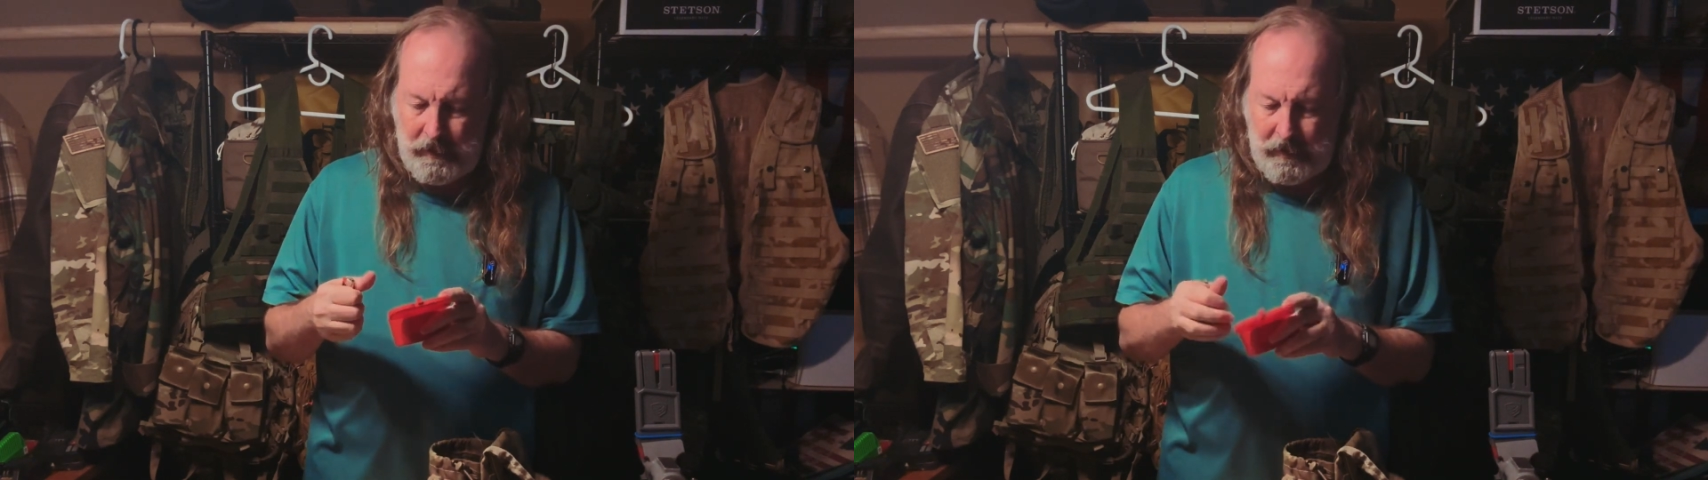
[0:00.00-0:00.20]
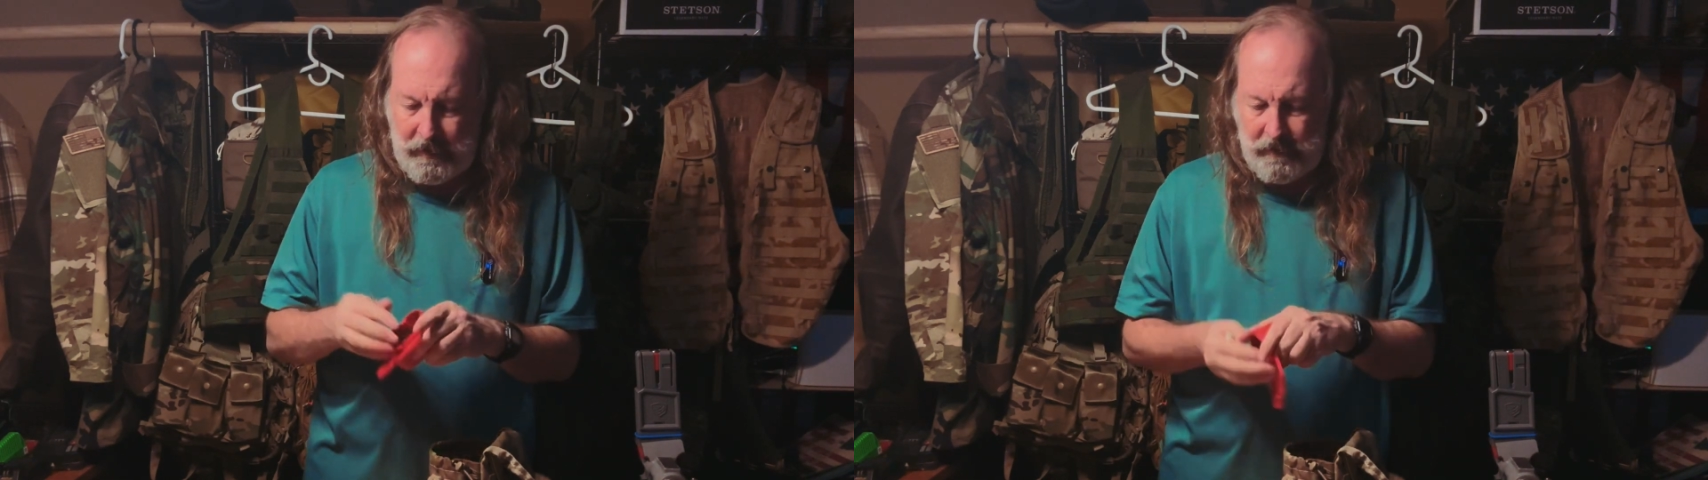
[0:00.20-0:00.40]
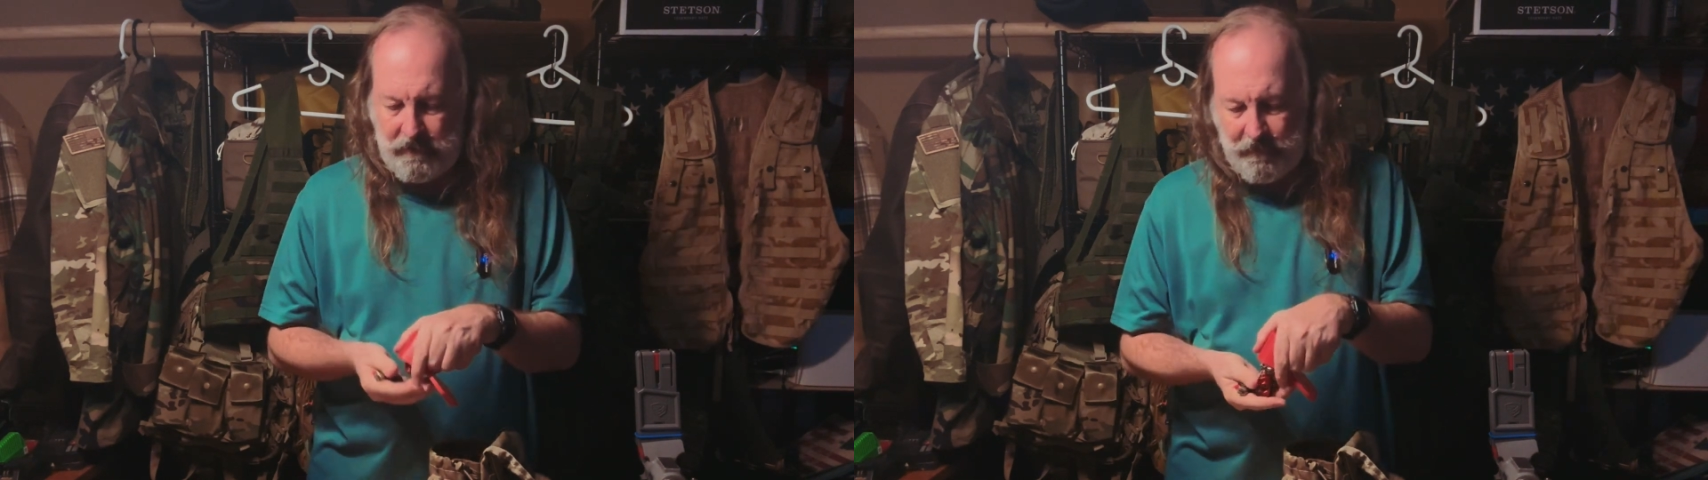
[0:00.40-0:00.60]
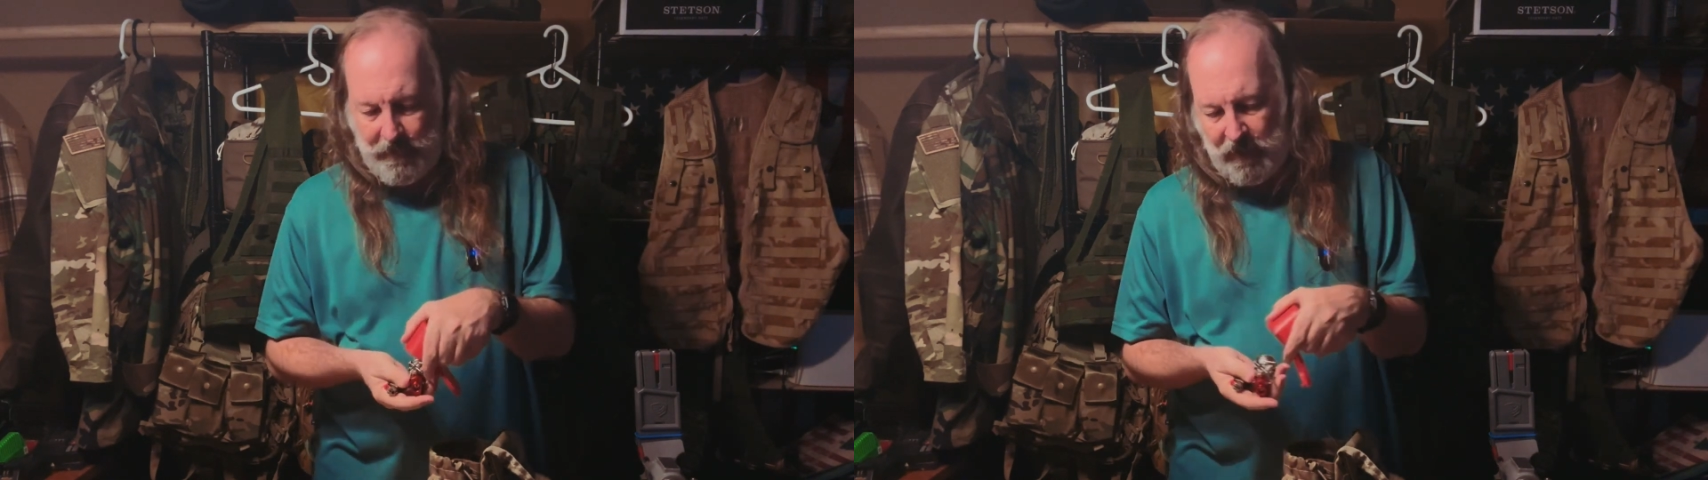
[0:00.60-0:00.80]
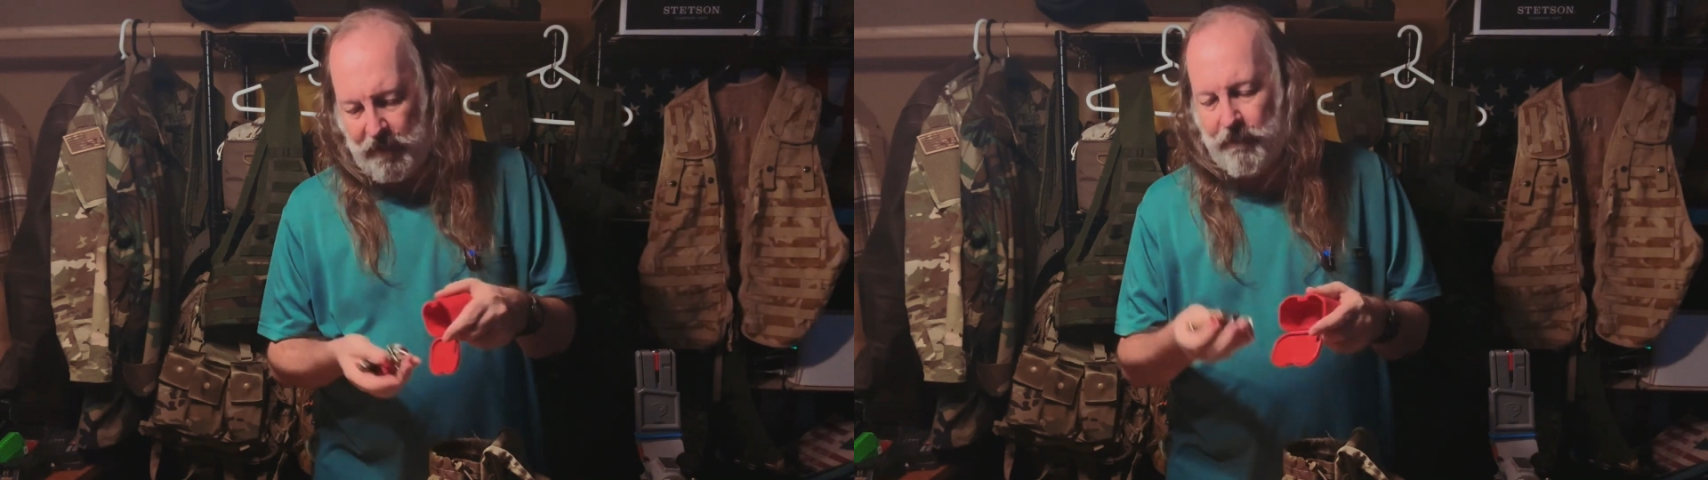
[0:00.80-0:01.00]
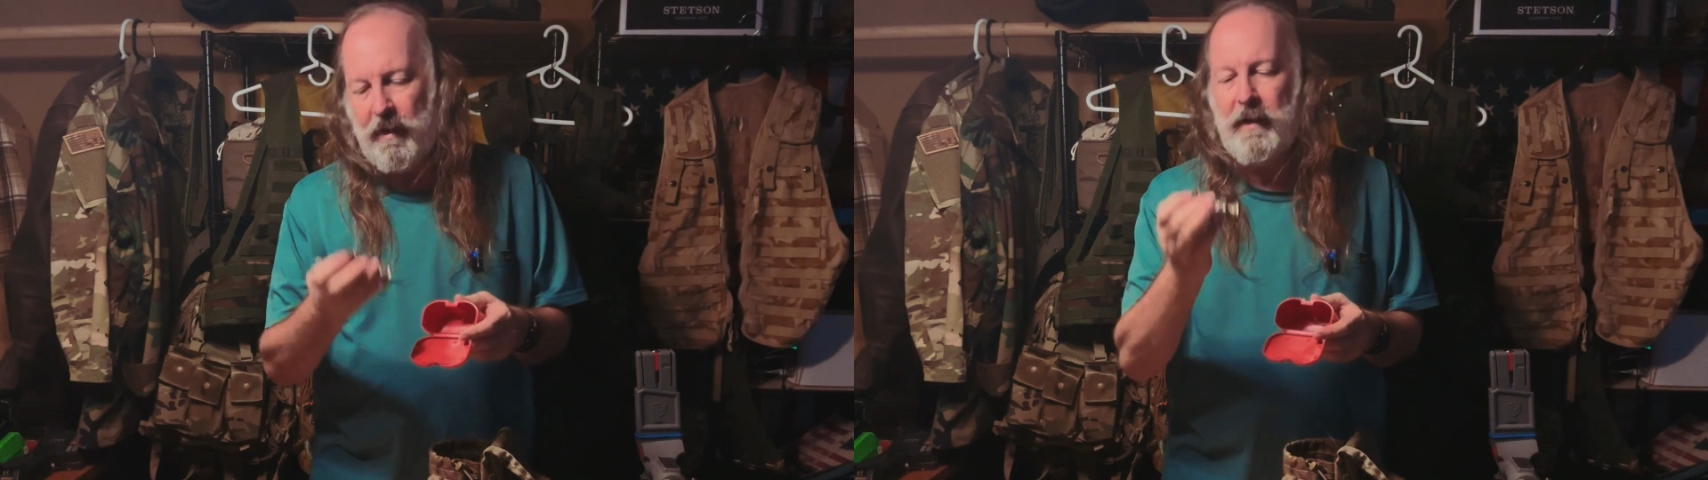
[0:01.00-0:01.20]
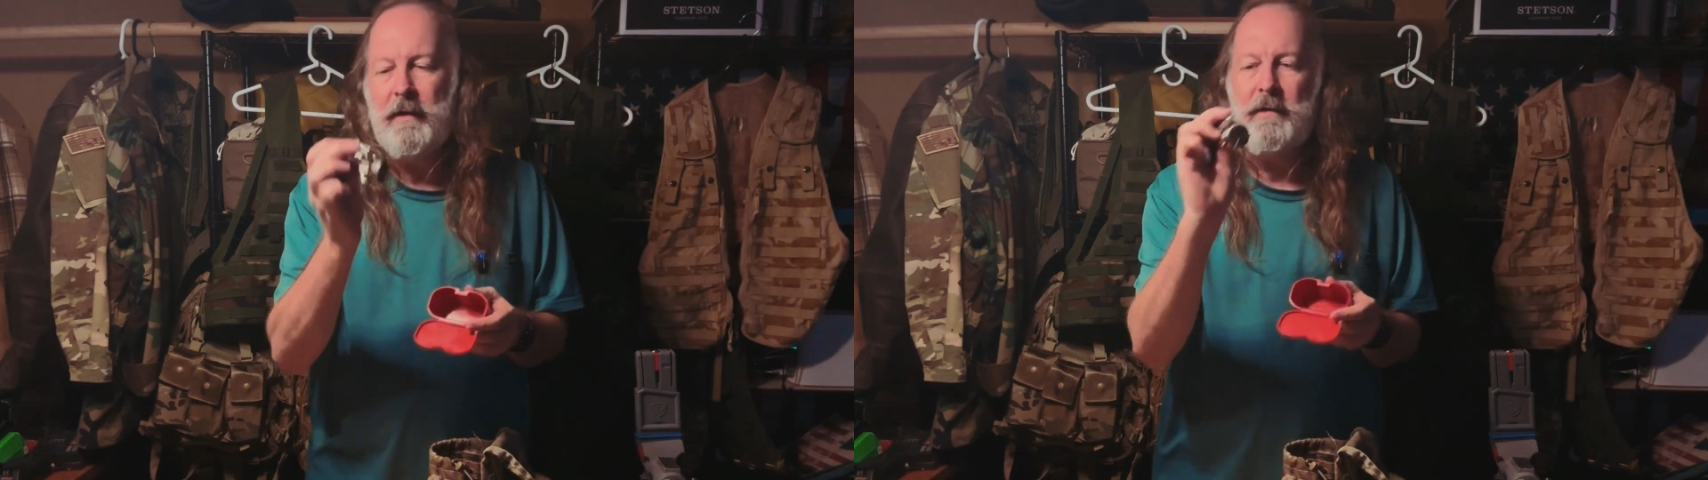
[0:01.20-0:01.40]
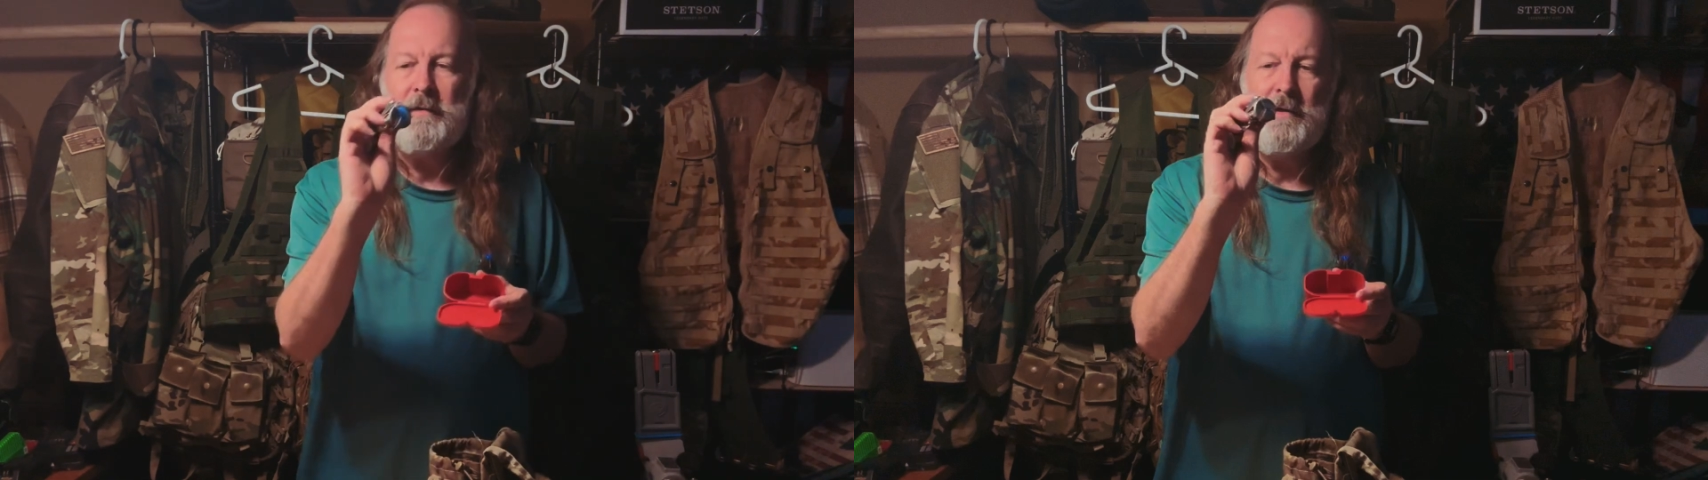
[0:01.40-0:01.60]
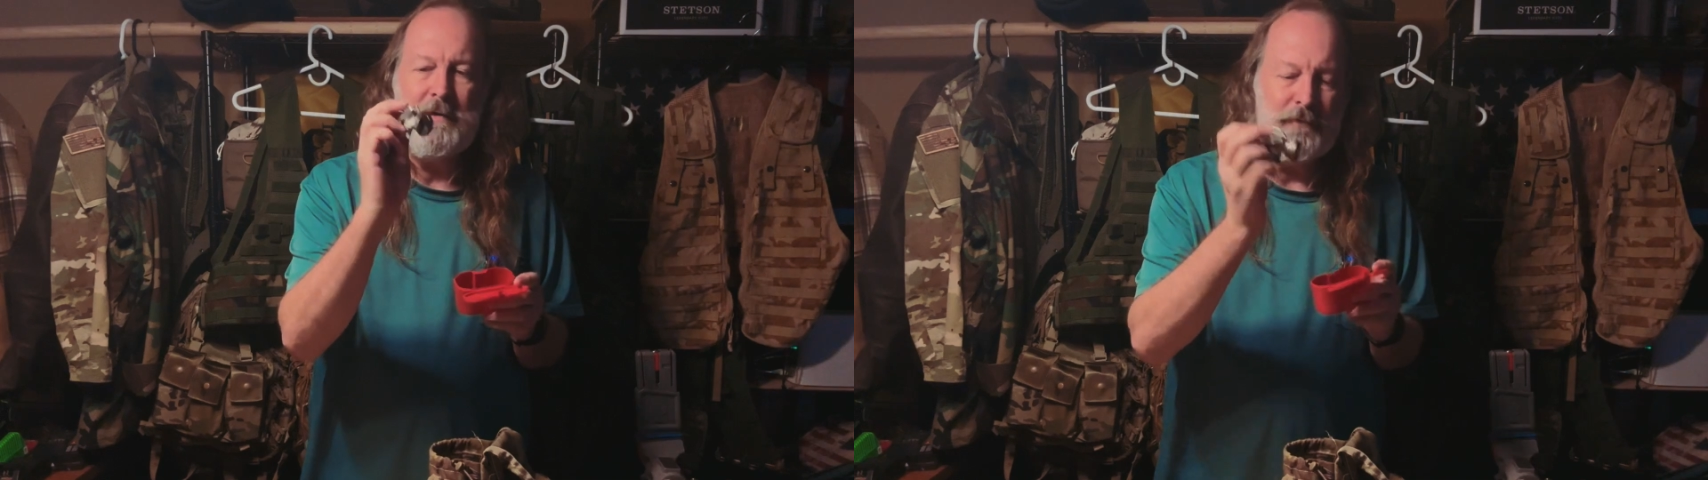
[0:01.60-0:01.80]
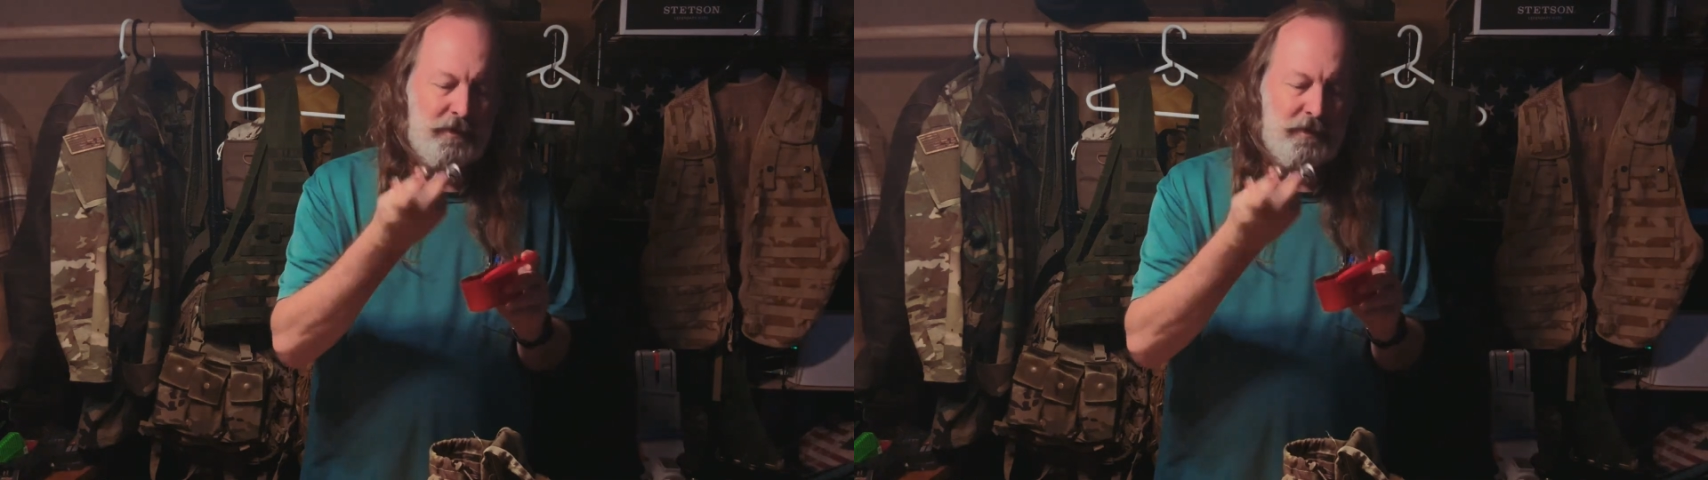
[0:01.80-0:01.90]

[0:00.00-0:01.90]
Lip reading: And the Pocket Rocket itself,